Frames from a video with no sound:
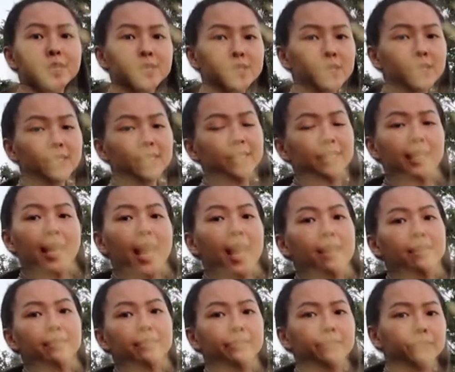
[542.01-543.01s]
sun to
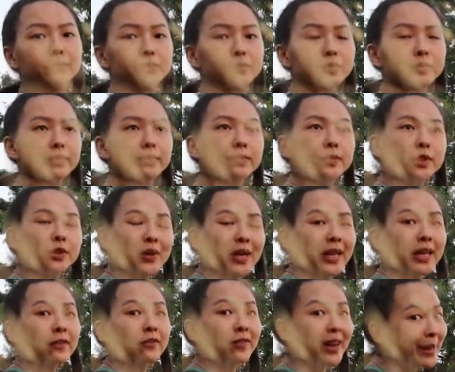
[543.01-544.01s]
set so I
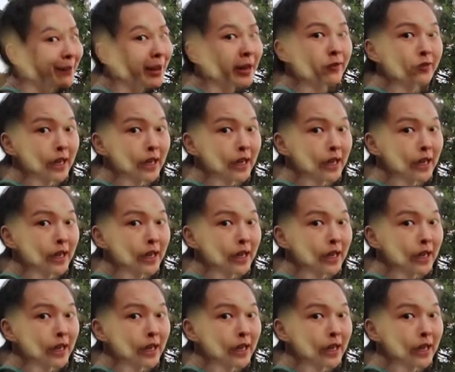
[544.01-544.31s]
can find my